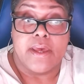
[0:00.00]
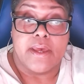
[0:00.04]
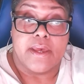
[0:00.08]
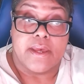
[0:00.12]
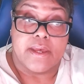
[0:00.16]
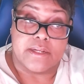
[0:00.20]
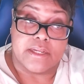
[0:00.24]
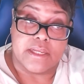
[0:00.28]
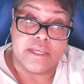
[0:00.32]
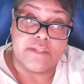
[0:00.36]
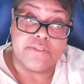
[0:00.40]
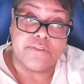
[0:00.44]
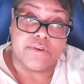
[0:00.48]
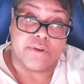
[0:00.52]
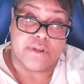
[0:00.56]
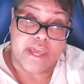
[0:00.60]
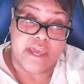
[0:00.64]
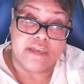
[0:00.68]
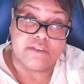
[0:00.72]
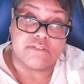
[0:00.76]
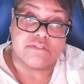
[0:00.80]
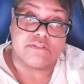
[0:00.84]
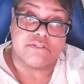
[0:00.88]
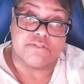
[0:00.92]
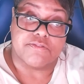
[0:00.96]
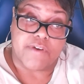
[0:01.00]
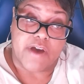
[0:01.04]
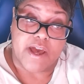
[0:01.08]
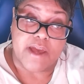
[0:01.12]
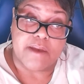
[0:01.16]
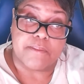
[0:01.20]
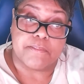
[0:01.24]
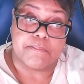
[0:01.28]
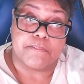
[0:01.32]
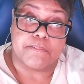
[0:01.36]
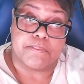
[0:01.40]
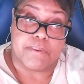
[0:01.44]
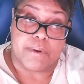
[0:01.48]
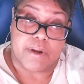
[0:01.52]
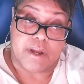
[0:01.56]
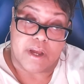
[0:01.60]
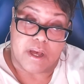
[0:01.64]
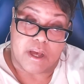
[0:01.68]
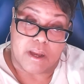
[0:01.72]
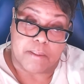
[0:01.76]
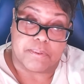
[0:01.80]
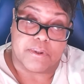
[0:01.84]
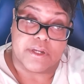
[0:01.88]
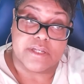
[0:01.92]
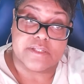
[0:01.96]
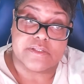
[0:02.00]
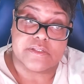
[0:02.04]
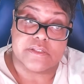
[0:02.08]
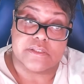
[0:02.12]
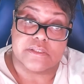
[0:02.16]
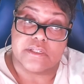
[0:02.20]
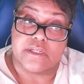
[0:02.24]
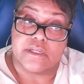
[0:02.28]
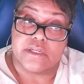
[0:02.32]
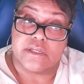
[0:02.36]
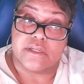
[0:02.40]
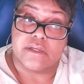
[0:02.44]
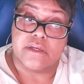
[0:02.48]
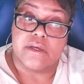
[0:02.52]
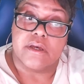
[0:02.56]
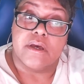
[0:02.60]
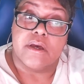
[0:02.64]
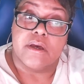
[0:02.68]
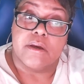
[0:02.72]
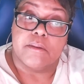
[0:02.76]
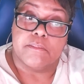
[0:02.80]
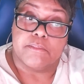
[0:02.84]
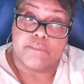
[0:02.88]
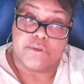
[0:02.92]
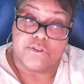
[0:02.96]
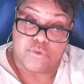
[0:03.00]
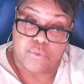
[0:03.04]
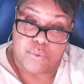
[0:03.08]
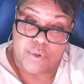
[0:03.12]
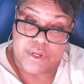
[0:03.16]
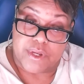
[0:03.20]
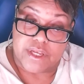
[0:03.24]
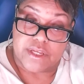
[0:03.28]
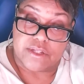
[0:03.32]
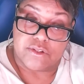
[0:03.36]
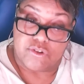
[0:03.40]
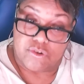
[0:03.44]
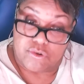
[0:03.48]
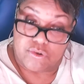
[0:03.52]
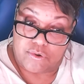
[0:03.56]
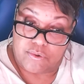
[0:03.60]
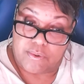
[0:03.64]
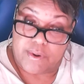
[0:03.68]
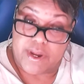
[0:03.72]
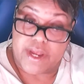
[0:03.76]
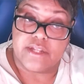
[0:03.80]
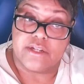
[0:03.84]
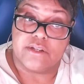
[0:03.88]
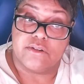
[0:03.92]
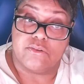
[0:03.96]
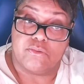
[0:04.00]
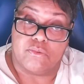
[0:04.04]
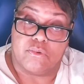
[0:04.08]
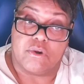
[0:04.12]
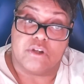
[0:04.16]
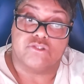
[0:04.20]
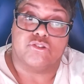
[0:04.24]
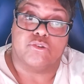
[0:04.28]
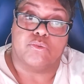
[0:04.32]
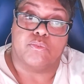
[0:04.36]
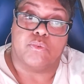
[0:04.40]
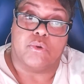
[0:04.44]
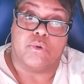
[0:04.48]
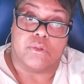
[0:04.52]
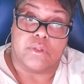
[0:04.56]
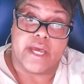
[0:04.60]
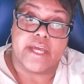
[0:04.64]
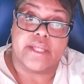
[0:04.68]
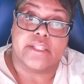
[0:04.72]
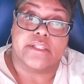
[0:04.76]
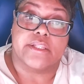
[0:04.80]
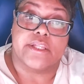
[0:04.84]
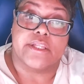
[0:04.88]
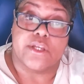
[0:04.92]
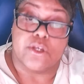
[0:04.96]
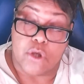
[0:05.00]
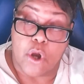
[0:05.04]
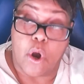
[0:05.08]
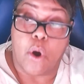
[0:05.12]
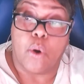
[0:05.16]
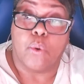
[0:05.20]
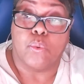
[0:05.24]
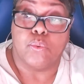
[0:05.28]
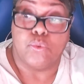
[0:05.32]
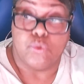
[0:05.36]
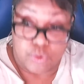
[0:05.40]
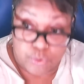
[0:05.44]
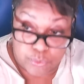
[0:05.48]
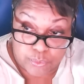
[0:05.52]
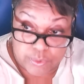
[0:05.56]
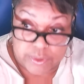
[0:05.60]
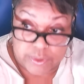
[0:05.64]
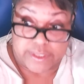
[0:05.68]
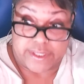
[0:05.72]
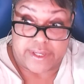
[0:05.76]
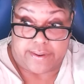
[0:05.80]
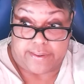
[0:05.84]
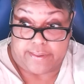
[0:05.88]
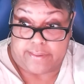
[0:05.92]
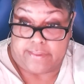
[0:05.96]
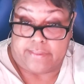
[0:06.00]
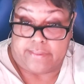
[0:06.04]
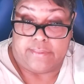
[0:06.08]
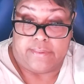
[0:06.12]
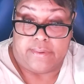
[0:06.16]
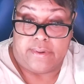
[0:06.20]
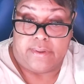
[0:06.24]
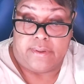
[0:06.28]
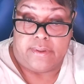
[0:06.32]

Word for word: In either case, the fight uh, presently between Ukraine and Russia will likely go nuclear,